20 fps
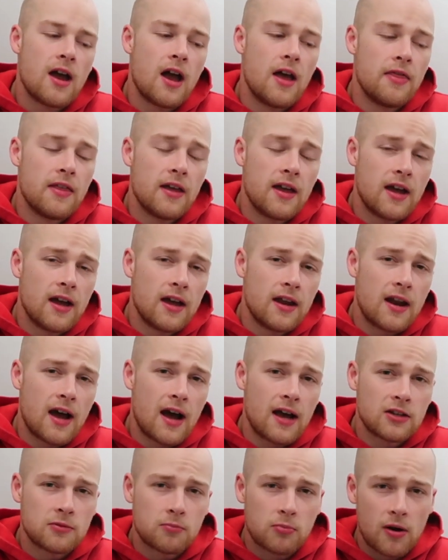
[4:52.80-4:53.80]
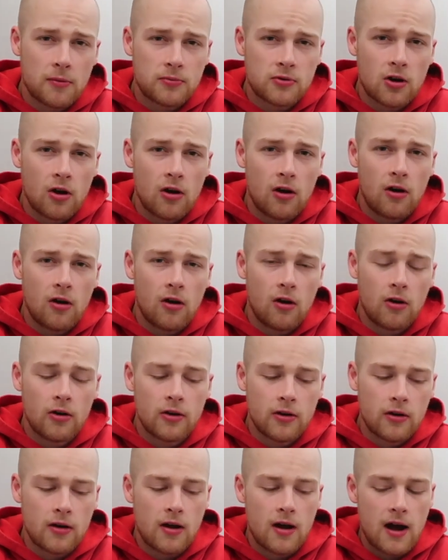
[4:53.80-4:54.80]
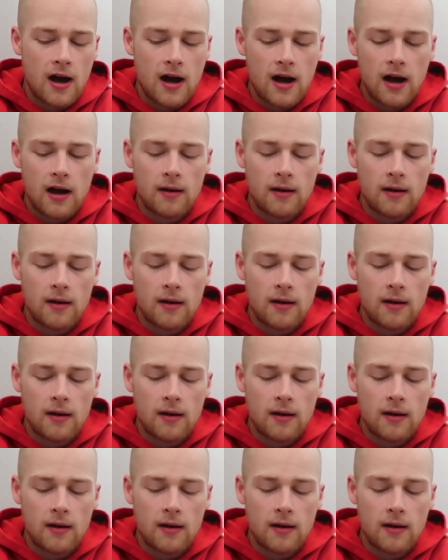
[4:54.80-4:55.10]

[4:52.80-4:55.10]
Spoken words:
and then as preps got on,